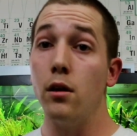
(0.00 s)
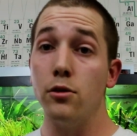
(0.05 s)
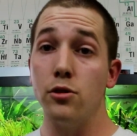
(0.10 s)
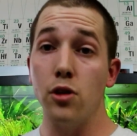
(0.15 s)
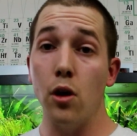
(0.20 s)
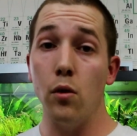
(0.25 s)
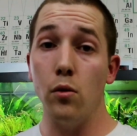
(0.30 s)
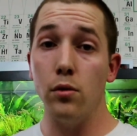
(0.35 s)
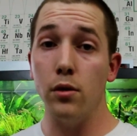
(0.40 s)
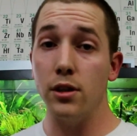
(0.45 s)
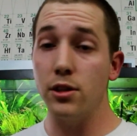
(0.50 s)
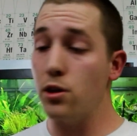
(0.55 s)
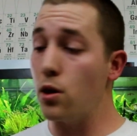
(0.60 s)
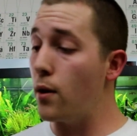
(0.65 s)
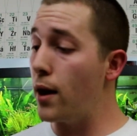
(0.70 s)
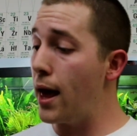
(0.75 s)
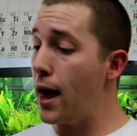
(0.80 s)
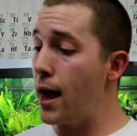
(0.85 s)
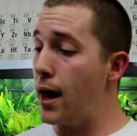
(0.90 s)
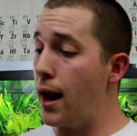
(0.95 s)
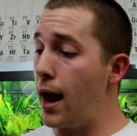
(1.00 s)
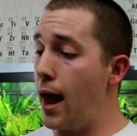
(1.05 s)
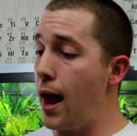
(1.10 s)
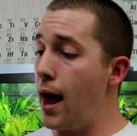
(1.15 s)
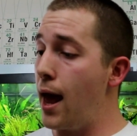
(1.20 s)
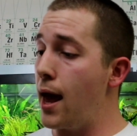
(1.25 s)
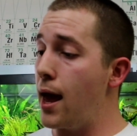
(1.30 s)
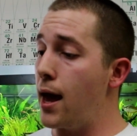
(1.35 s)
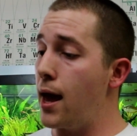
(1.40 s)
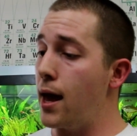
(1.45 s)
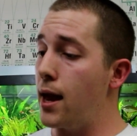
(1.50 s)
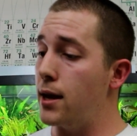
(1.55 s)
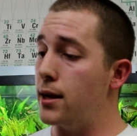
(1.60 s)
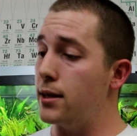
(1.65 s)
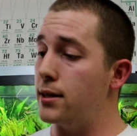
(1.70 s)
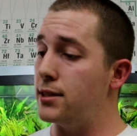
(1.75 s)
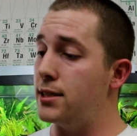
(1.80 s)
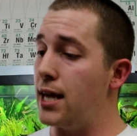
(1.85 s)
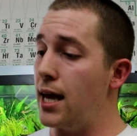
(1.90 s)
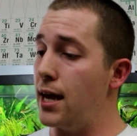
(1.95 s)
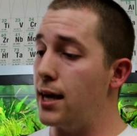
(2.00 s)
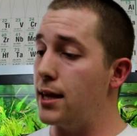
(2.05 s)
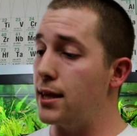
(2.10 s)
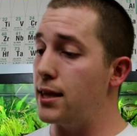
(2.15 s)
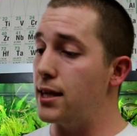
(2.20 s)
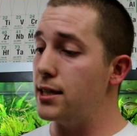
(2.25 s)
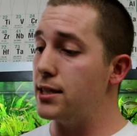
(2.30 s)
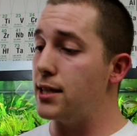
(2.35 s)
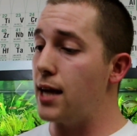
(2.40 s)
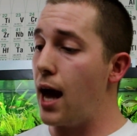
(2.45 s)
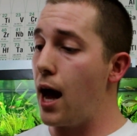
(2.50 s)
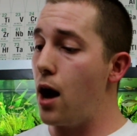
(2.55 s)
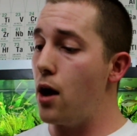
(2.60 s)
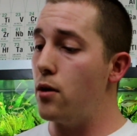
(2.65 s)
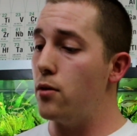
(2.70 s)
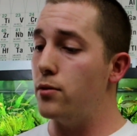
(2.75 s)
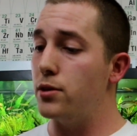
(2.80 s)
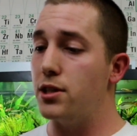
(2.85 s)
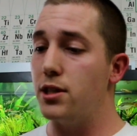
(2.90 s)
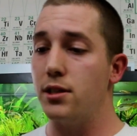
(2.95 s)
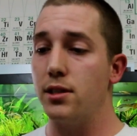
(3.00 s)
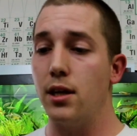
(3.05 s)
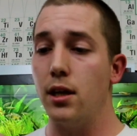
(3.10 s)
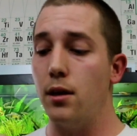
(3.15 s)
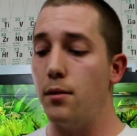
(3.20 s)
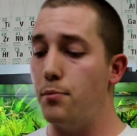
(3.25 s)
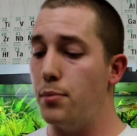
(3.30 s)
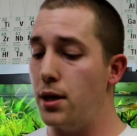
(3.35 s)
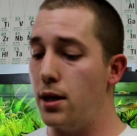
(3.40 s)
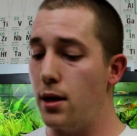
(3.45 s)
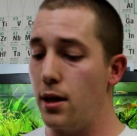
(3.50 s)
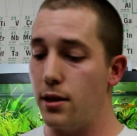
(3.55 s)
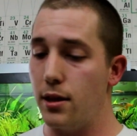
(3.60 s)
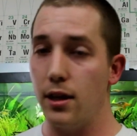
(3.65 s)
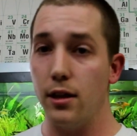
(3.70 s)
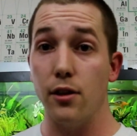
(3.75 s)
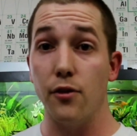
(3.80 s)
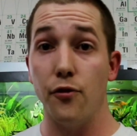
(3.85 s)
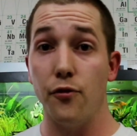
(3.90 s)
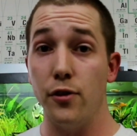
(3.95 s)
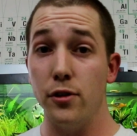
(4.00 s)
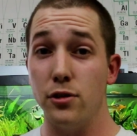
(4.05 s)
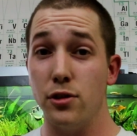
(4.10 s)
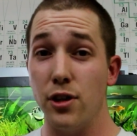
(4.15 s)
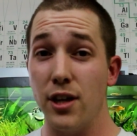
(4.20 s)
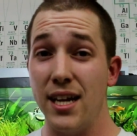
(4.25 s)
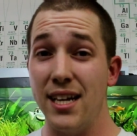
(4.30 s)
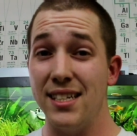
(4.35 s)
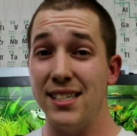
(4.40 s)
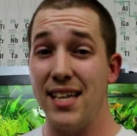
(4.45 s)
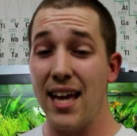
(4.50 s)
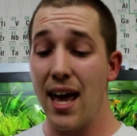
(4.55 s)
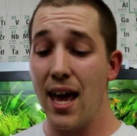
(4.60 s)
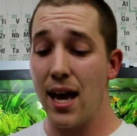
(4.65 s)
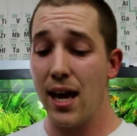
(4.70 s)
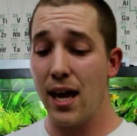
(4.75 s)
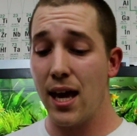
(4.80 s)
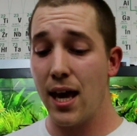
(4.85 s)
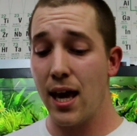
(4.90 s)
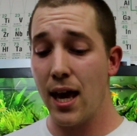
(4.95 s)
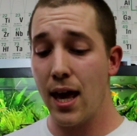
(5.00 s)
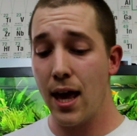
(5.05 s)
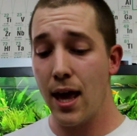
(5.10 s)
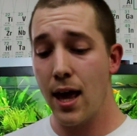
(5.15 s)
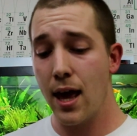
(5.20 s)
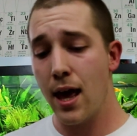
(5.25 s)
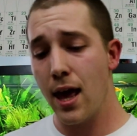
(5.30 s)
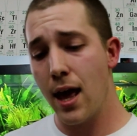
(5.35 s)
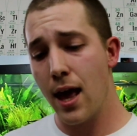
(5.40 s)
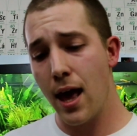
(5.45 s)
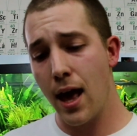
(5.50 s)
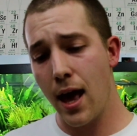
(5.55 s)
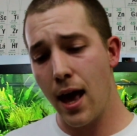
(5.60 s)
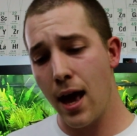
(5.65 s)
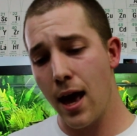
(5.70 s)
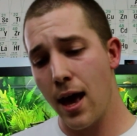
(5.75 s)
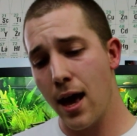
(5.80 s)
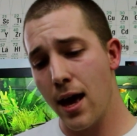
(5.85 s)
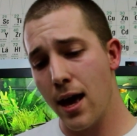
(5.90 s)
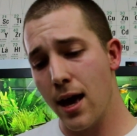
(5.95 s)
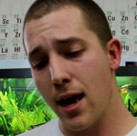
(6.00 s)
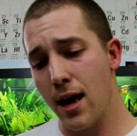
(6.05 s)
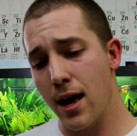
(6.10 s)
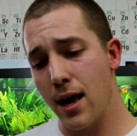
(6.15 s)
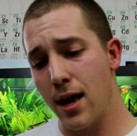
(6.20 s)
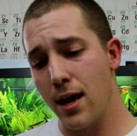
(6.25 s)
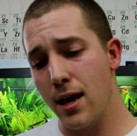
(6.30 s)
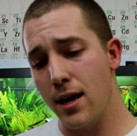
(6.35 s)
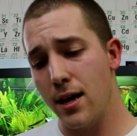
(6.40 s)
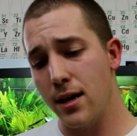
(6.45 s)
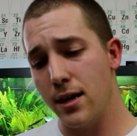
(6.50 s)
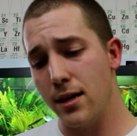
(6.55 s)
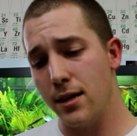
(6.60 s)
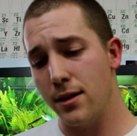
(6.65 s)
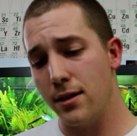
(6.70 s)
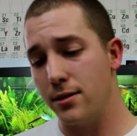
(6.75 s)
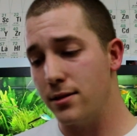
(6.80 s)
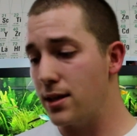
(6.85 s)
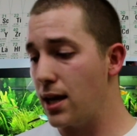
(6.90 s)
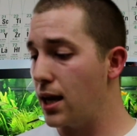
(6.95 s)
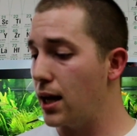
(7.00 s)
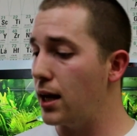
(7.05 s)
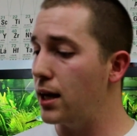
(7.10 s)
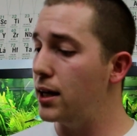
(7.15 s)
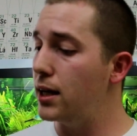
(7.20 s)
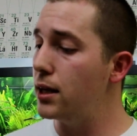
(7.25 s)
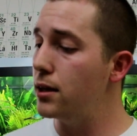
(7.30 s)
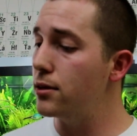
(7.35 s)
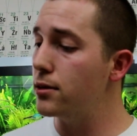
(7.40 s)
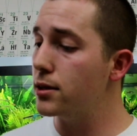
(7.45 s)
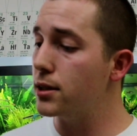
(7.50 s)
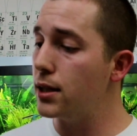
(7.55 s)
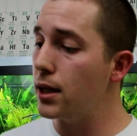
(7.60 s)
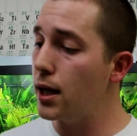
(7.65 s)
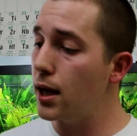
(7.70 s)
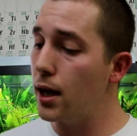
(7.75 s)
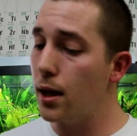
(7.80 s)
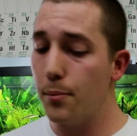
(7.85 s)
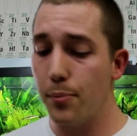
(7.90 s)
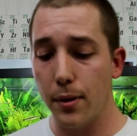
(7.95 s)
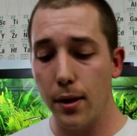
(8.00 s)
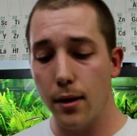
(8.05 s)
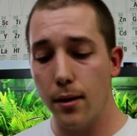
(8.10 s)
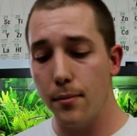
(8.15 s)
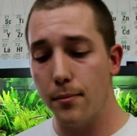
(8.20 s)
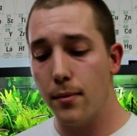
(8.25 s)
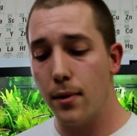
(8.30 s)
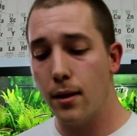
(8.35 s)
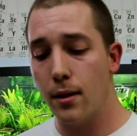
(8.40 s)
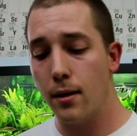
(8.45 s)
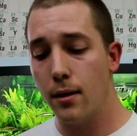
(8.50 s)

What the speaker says: So let's go ahead and take this out, which is gonna be, I think, the filter intake, and there's like a heater clamp, yep.